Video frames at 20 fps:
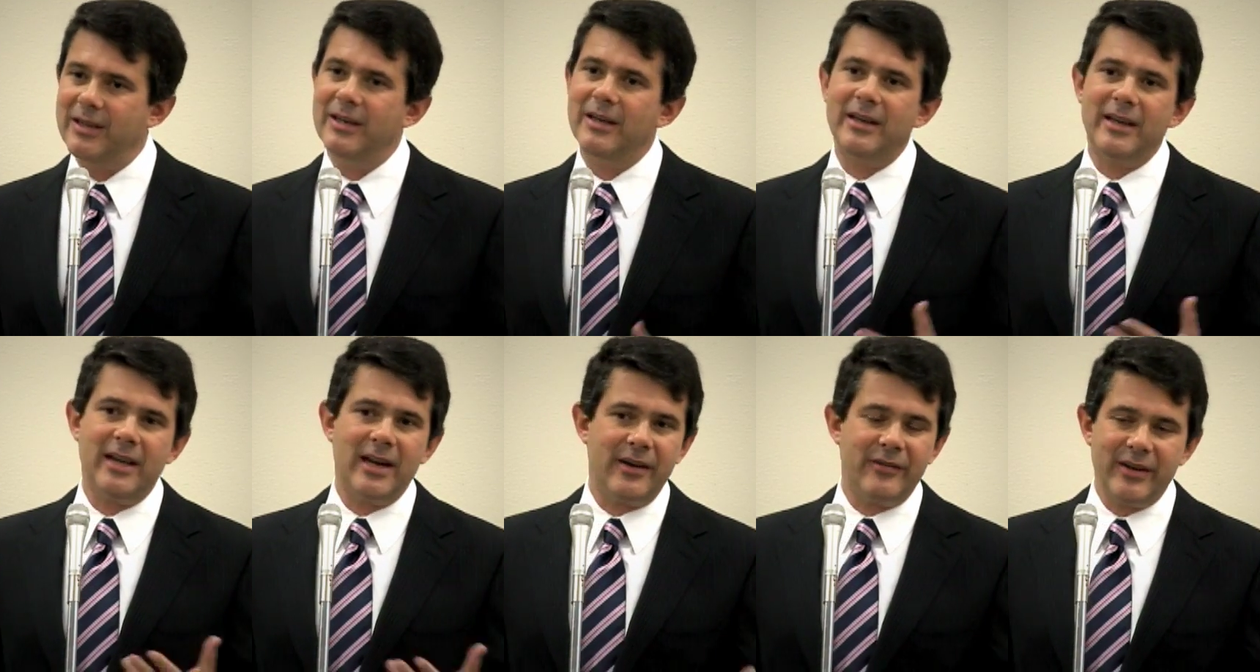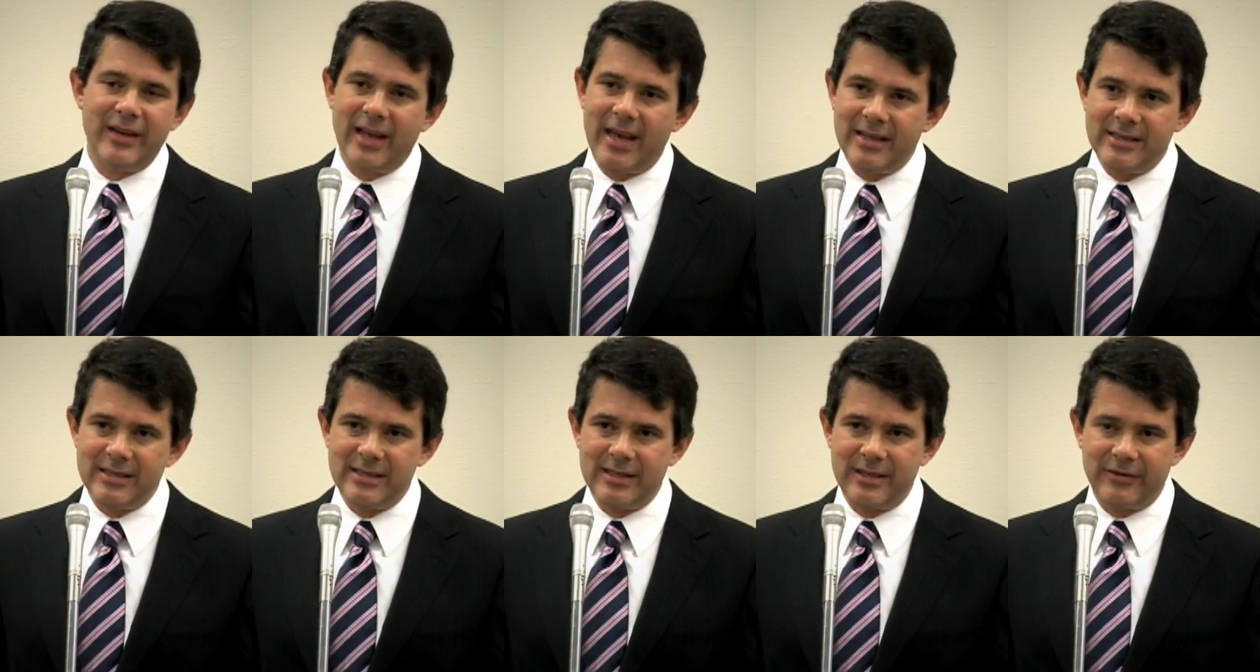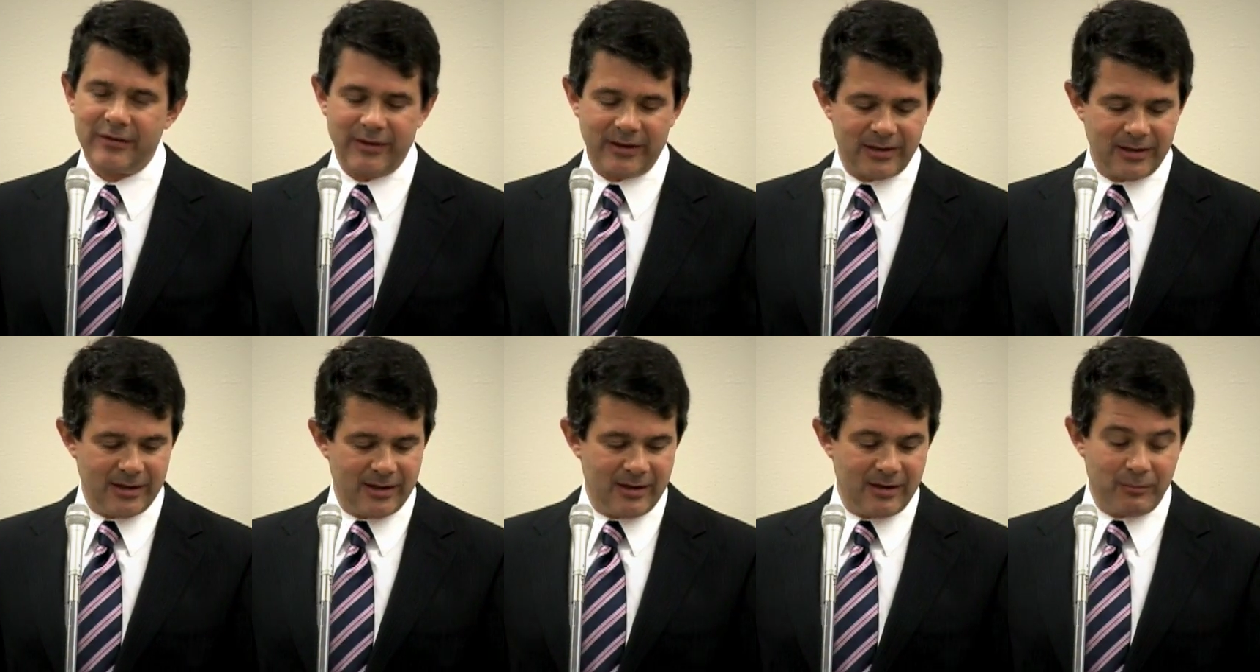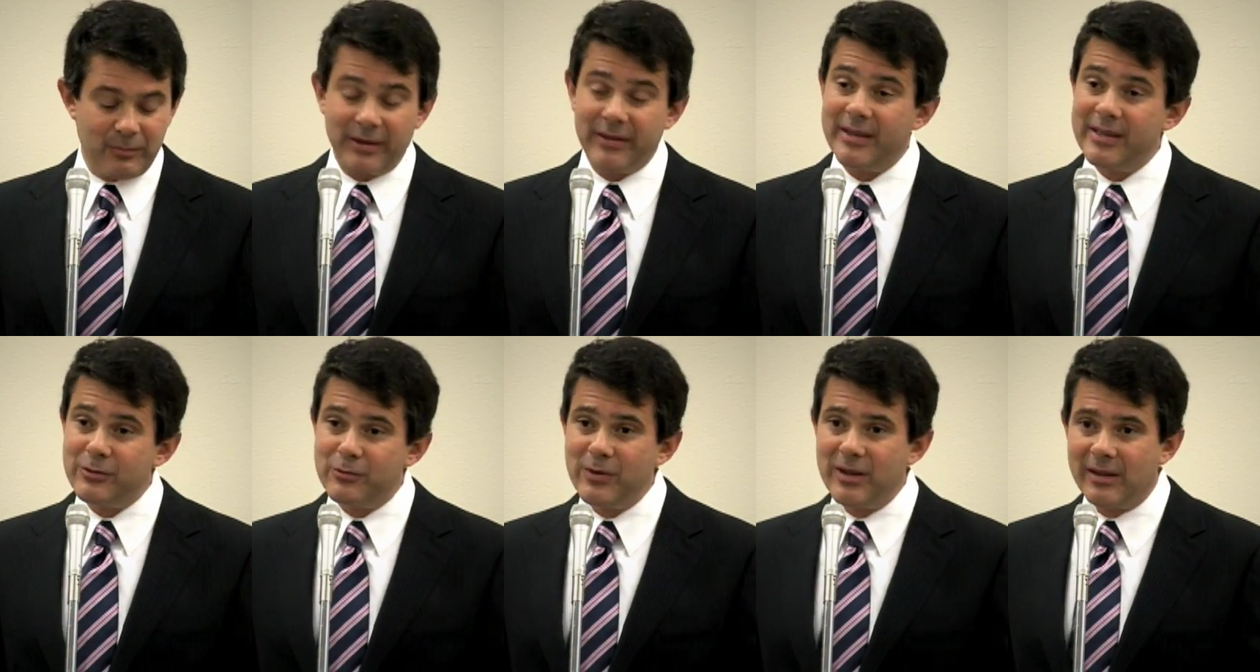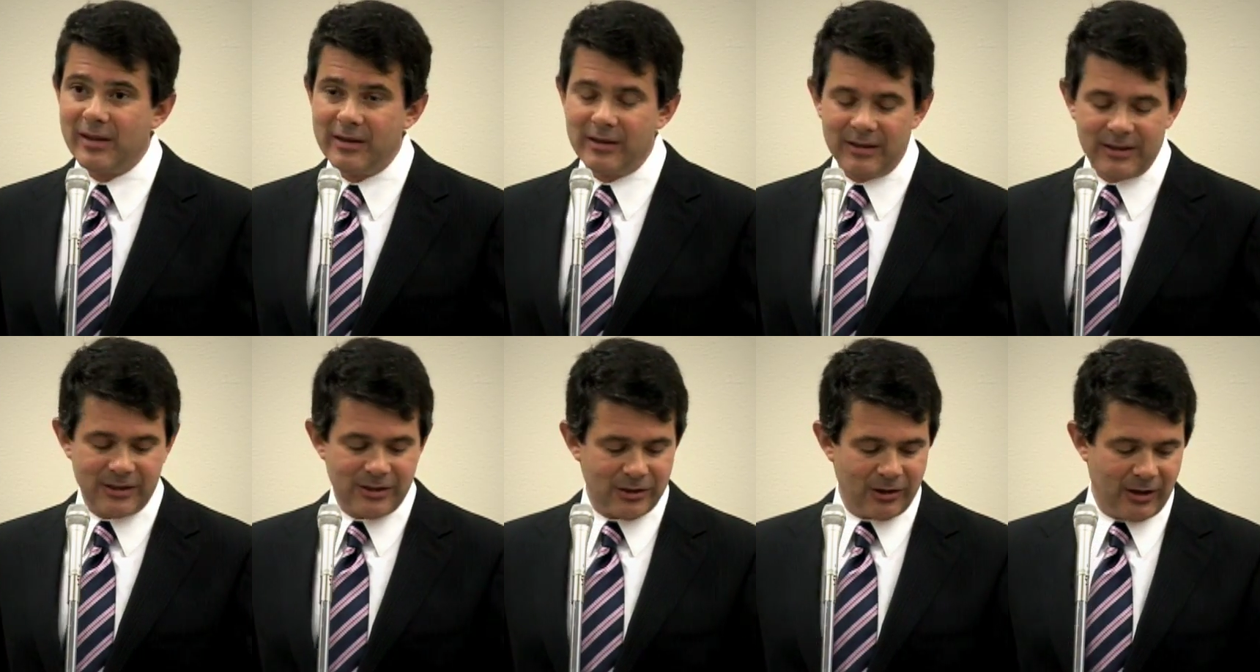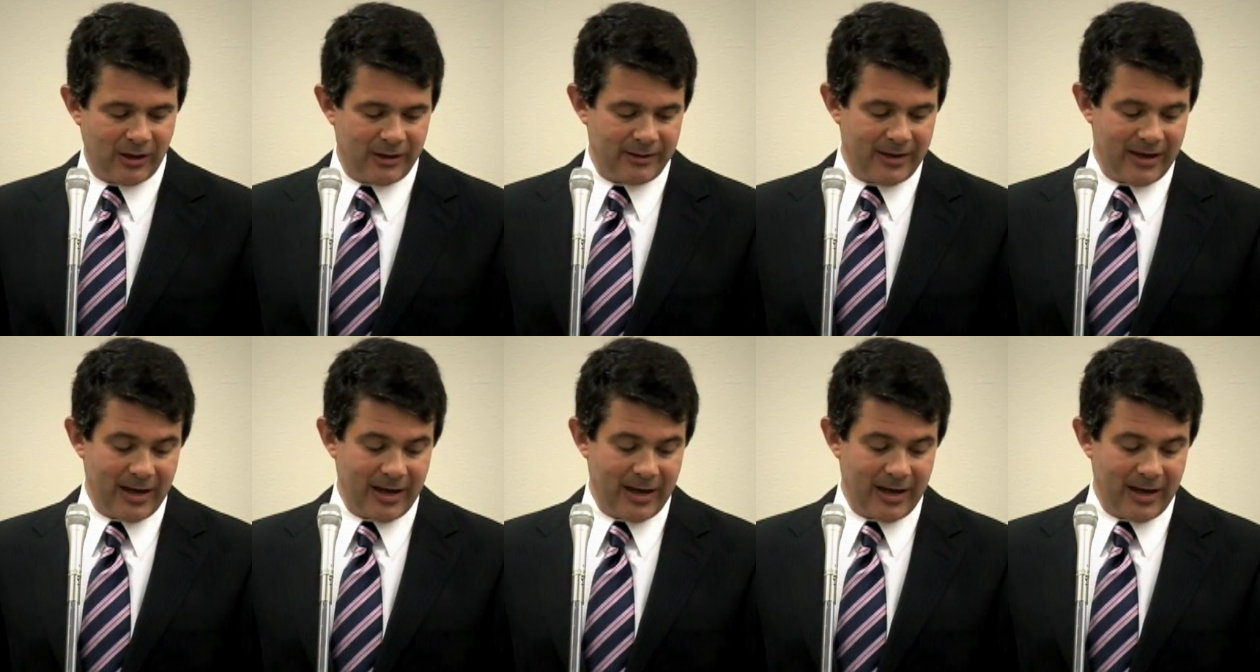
Again, every case is different, but this we clearly saw,